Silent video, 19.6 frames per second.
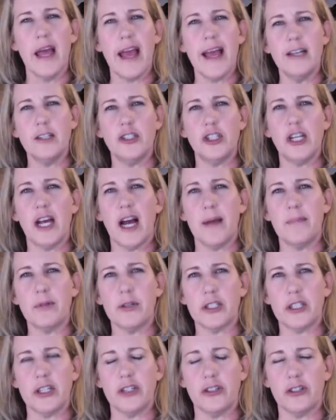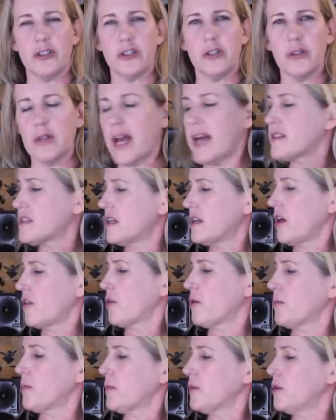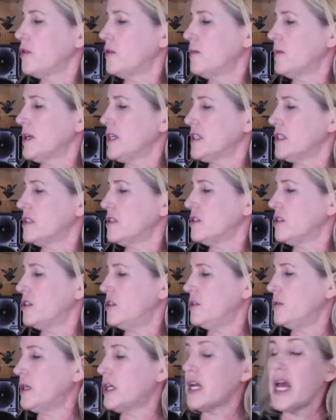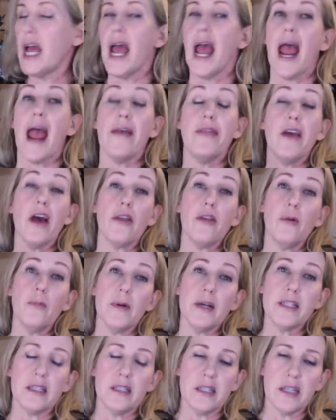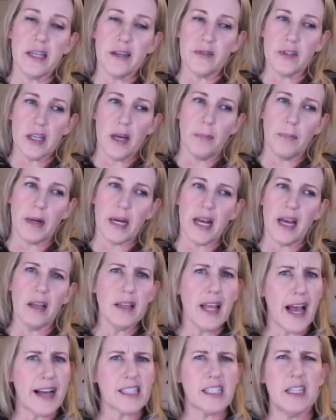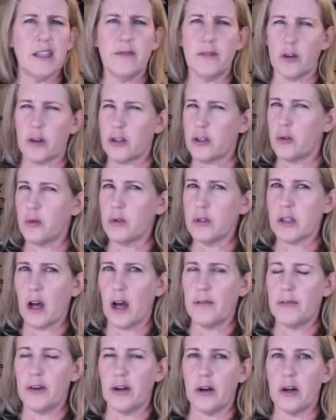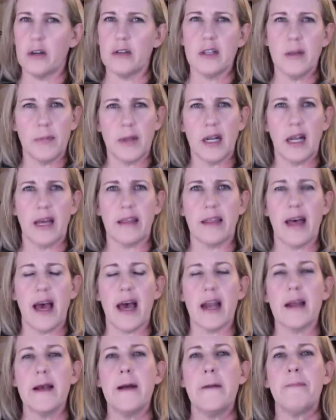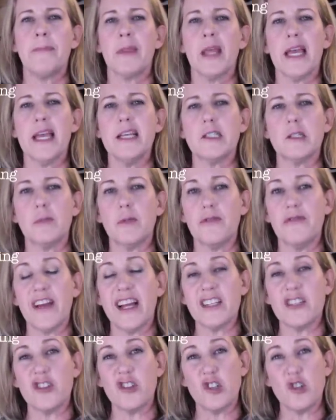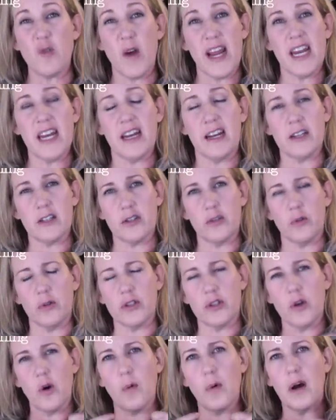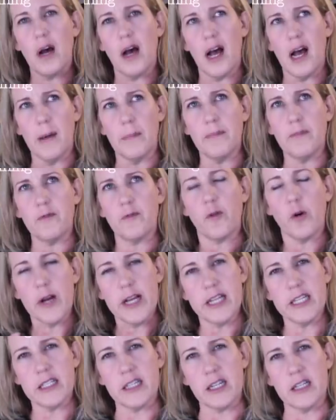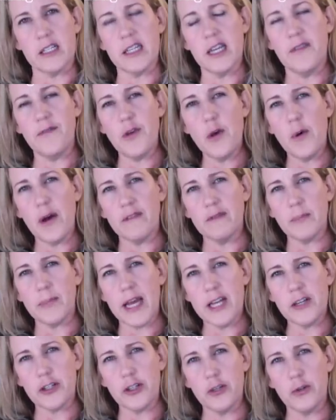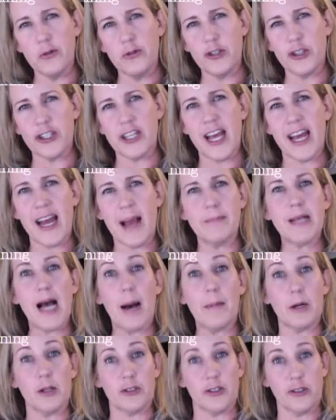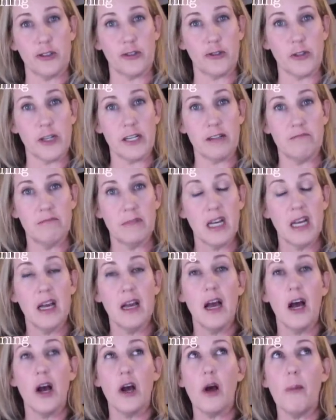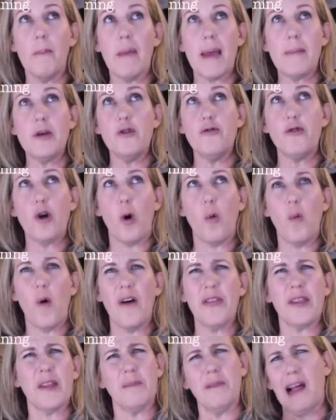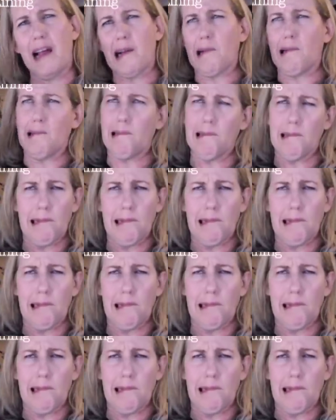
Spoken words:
and GI procedures. So that's another good reason to do it. And the other reason to give somebody a laxative or stool softener, something like that, is to prevent straining at stool. So, for instance, if you have a patient who just had abdominal surgery, maybe you don't want them like